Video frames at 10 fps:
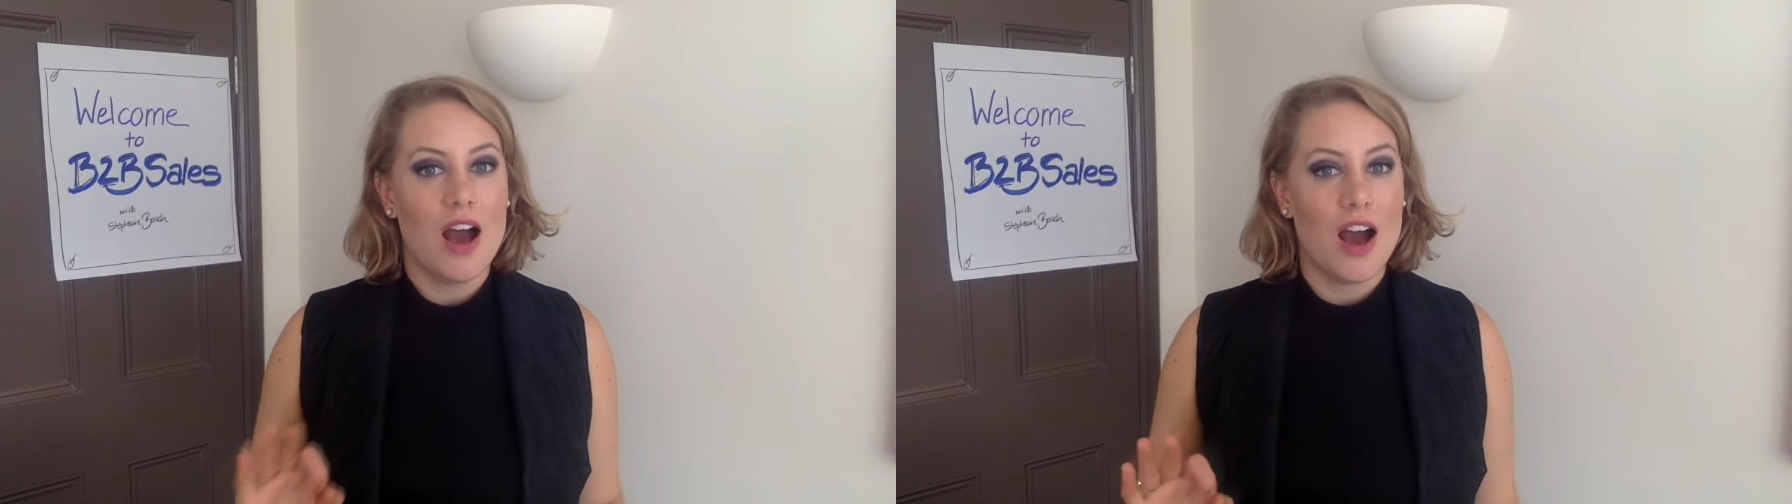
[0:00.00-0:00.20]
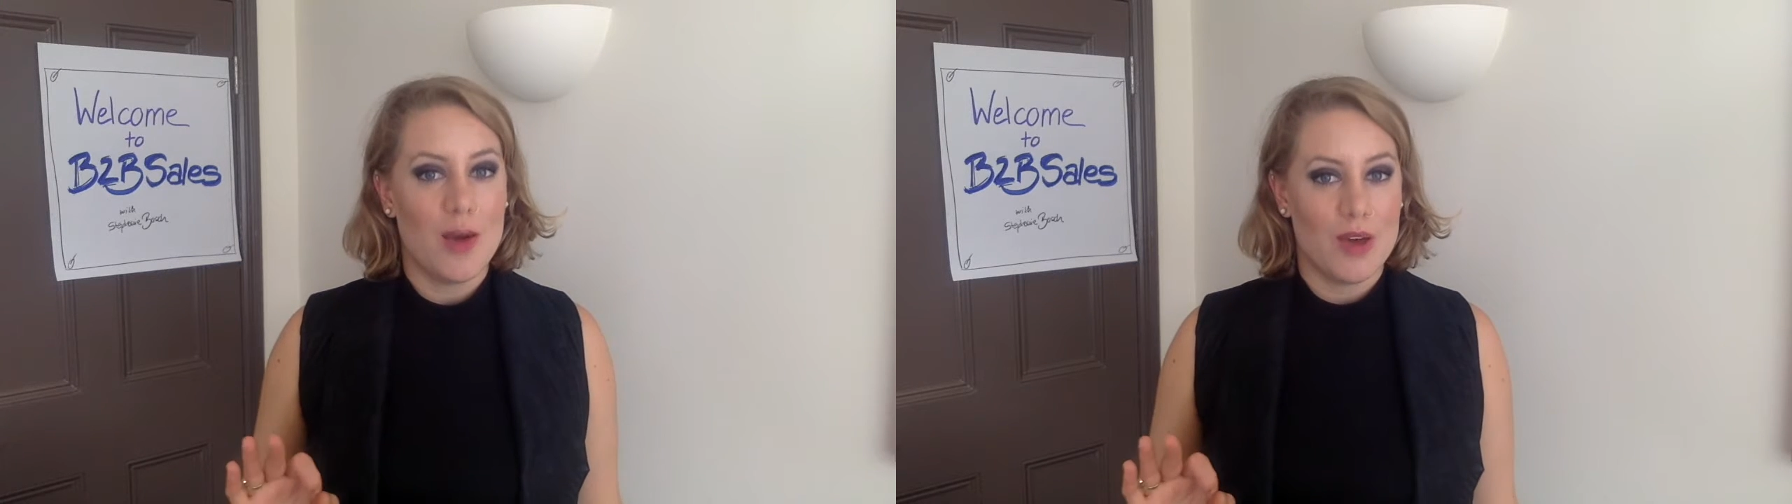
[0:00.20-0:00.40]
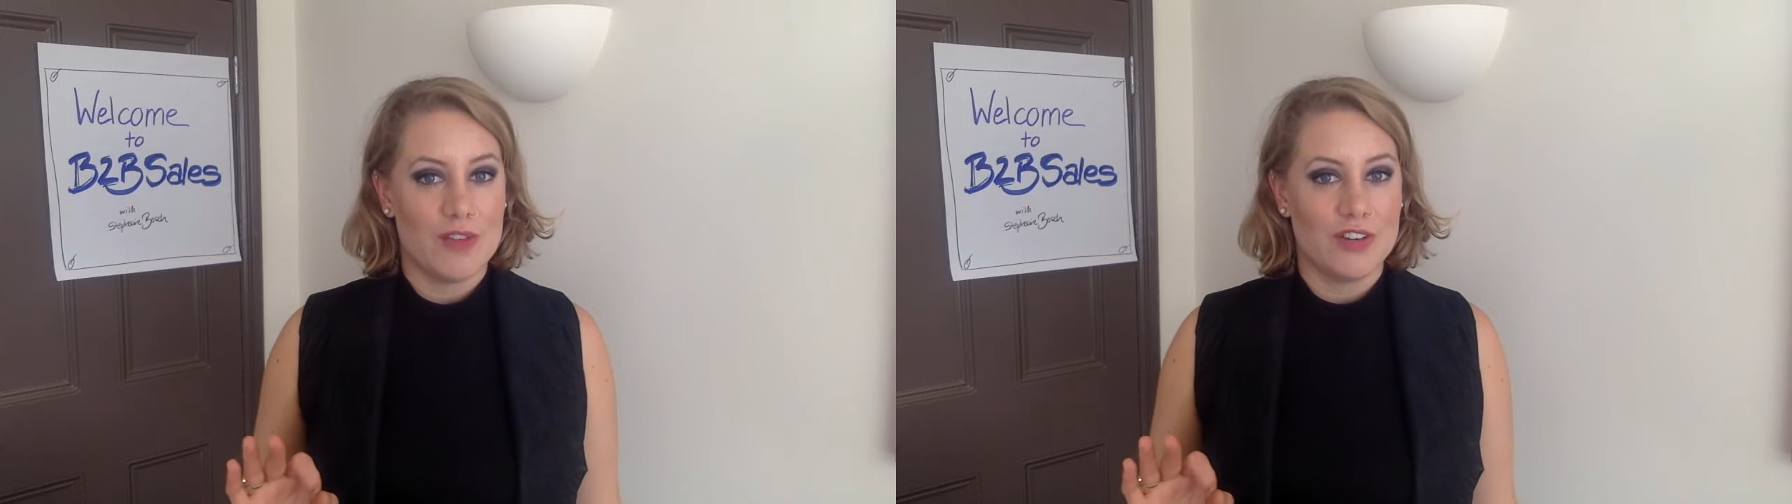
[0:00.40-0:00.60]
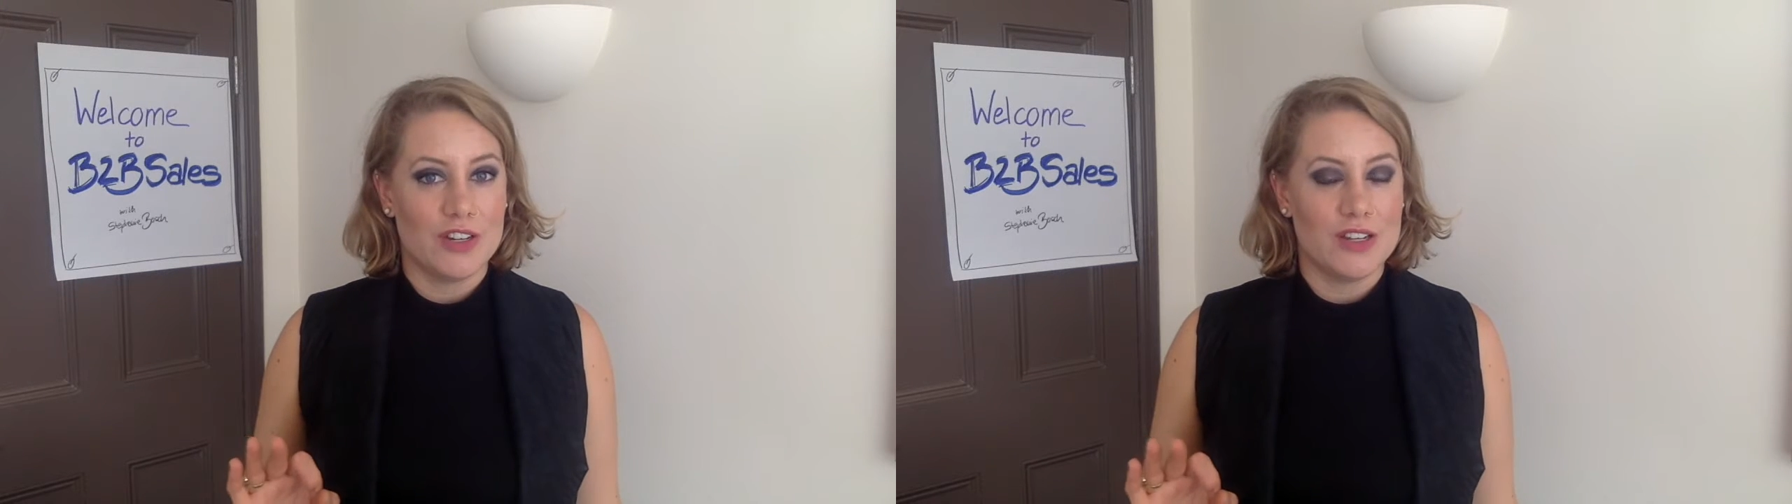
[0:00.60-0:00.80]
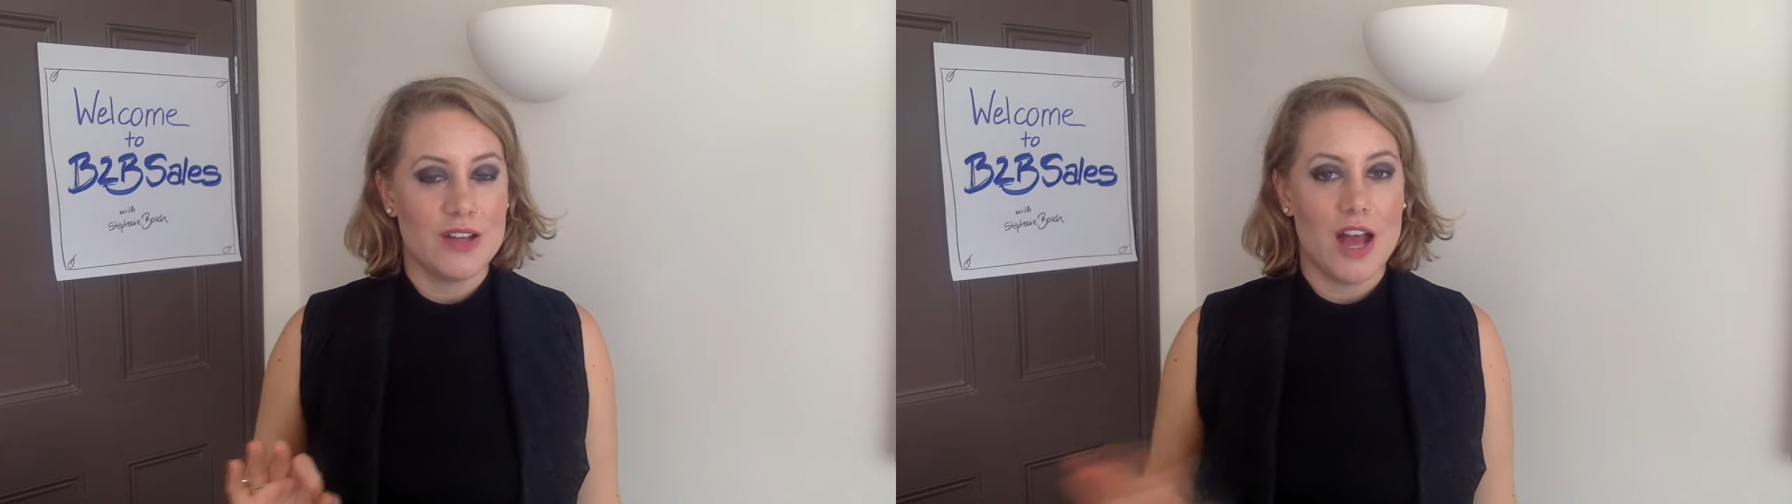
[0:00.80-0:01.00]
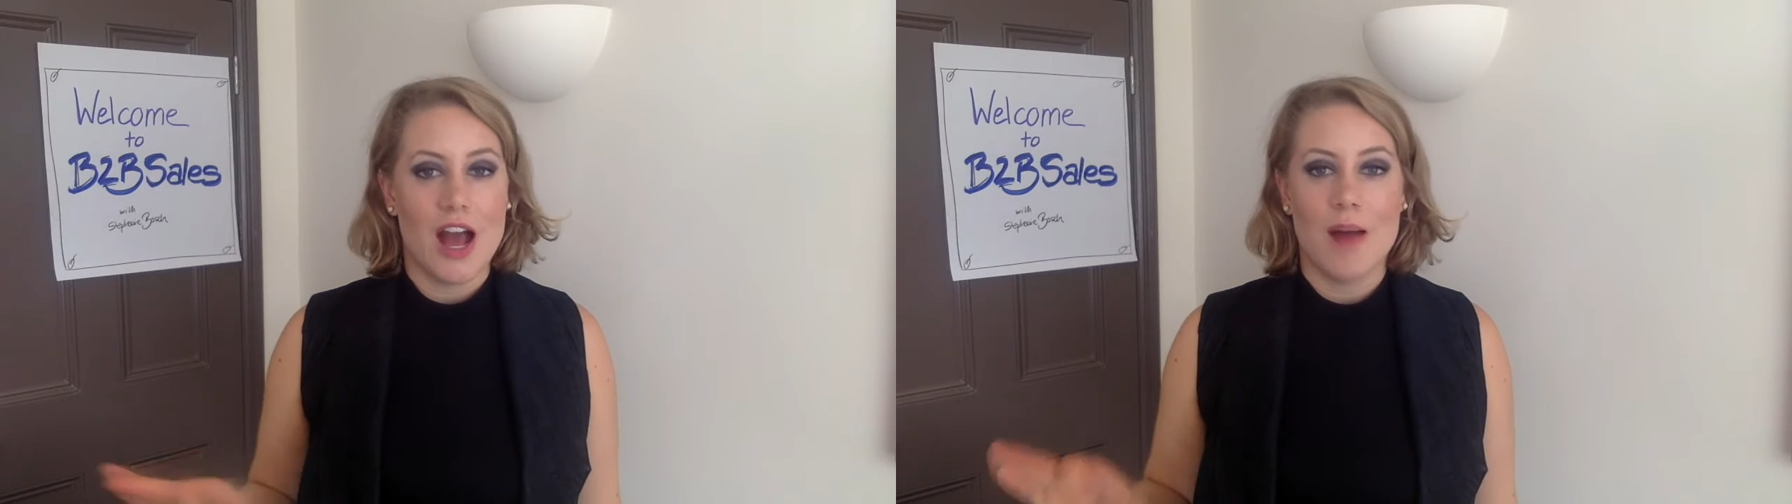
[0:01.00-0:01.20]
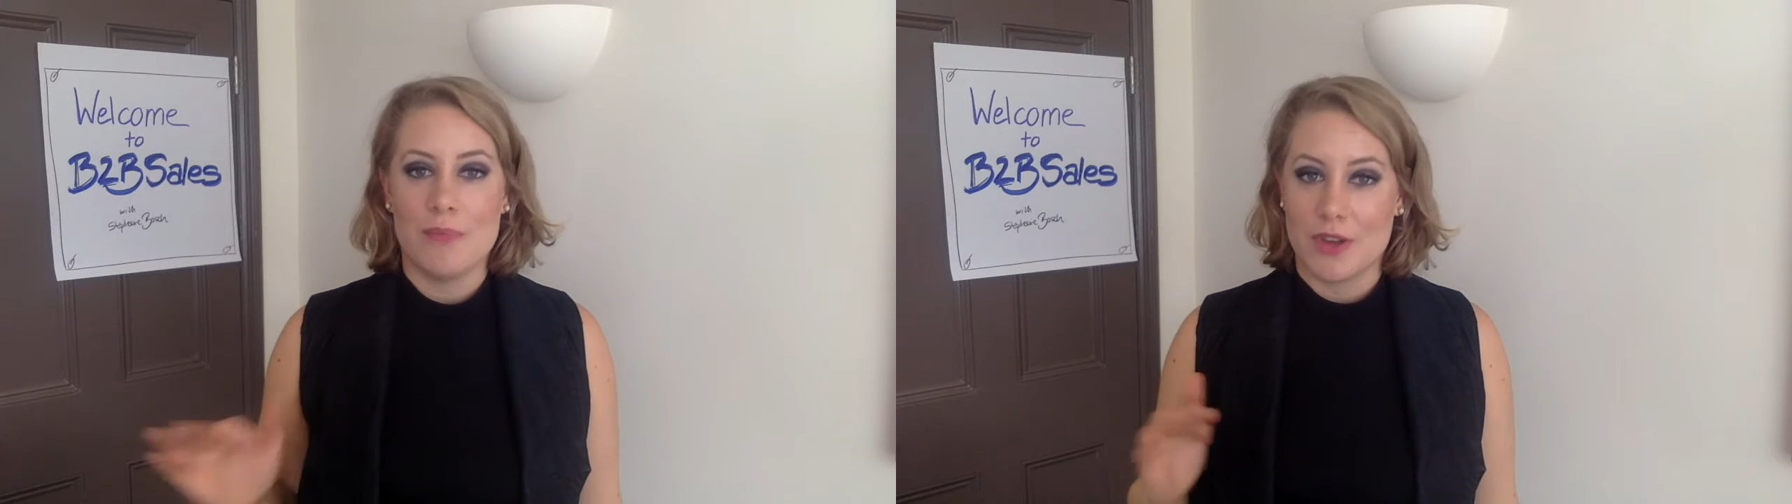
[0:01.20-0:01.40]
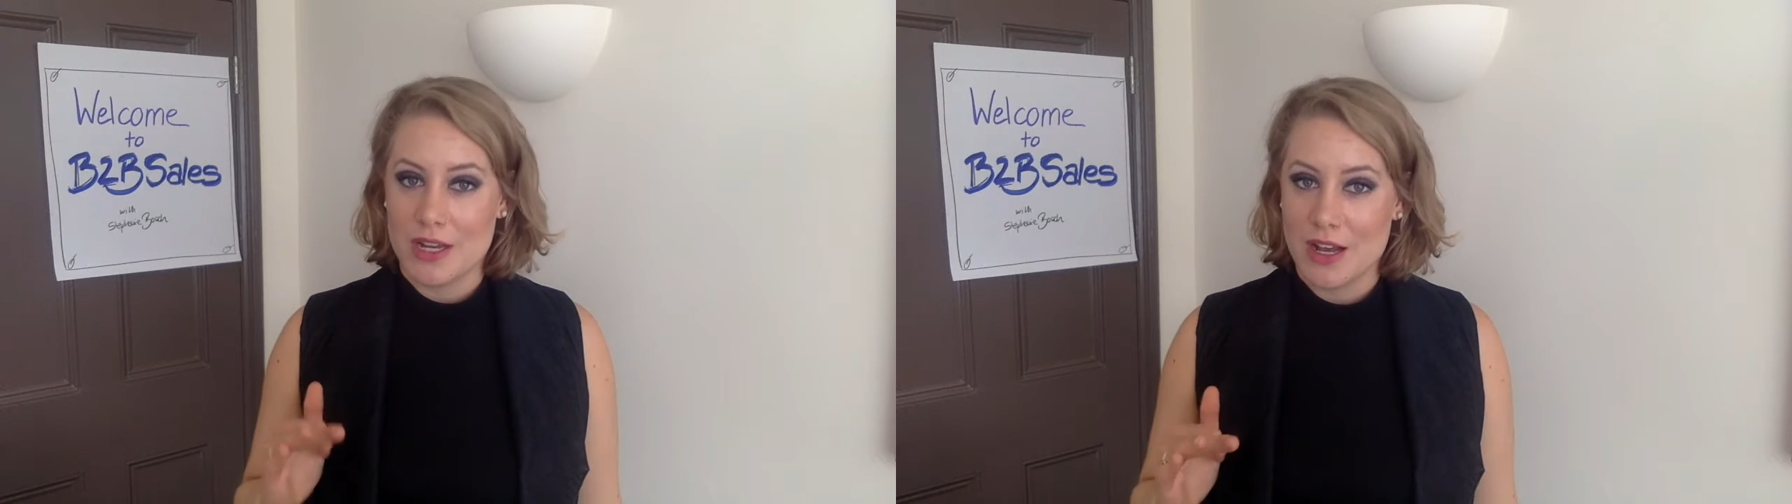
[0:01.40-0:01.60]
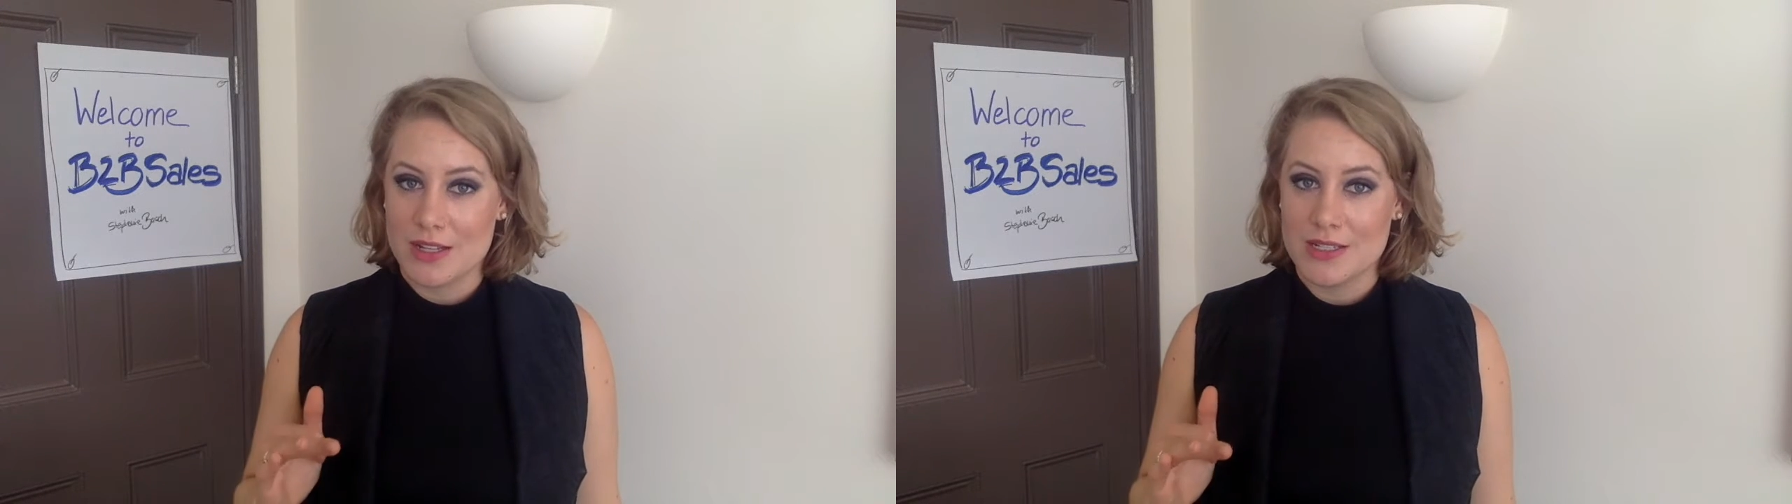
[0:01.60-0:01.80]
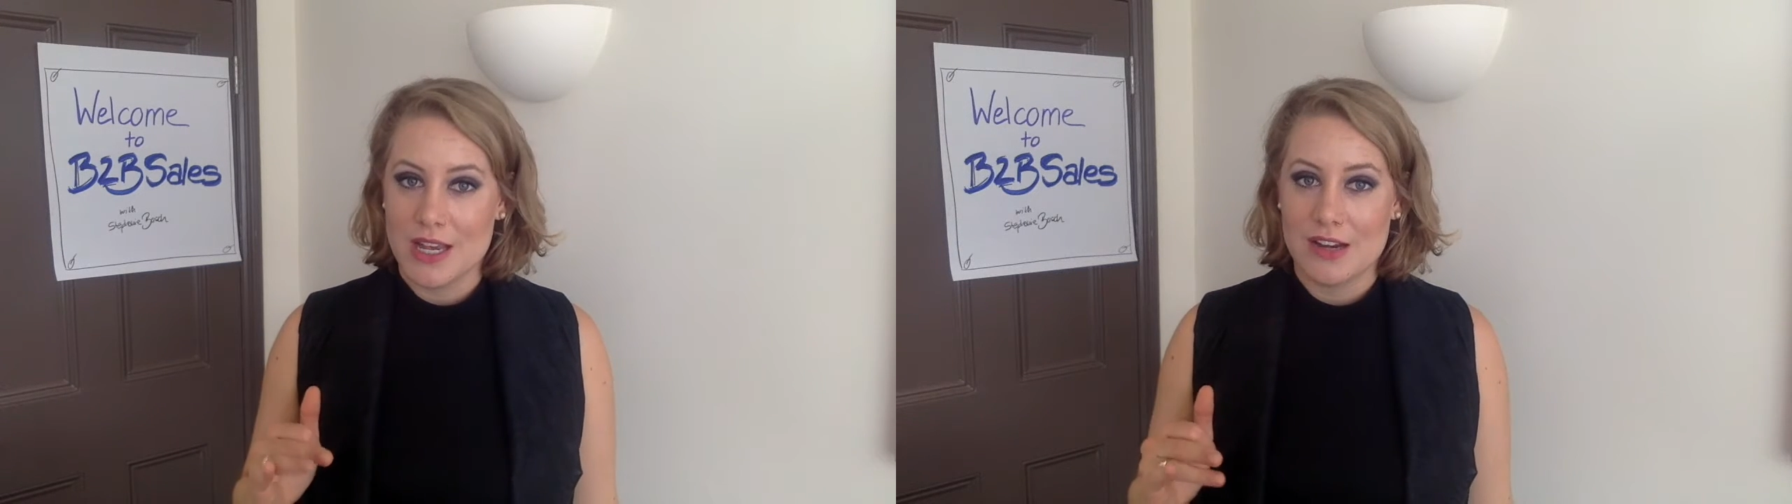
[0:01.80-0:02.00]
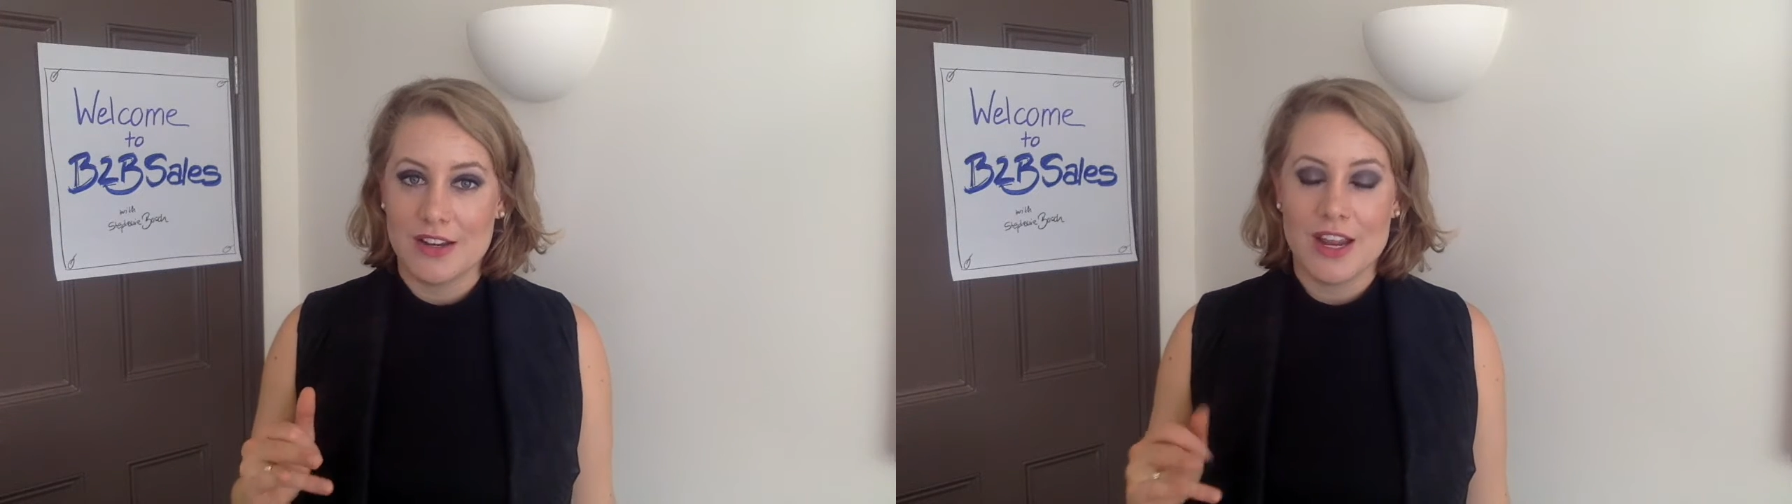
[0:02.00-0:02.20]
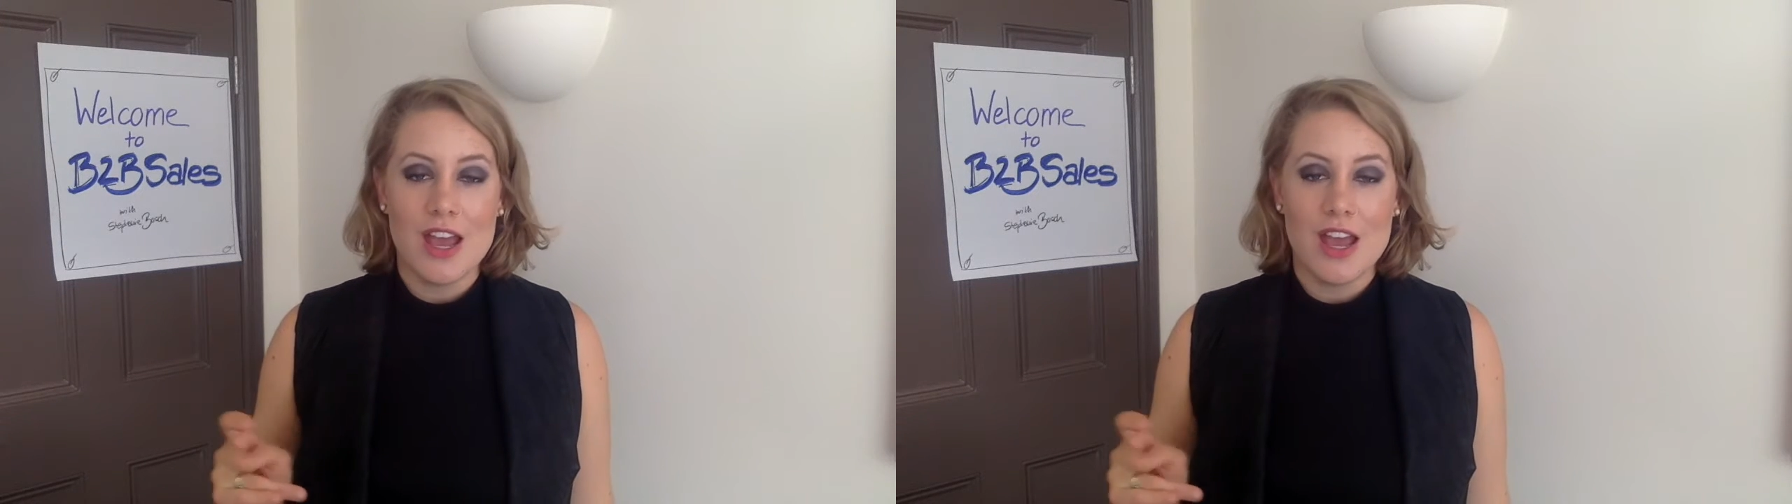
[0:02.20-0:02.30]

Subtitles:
However, I'm not a hard seller.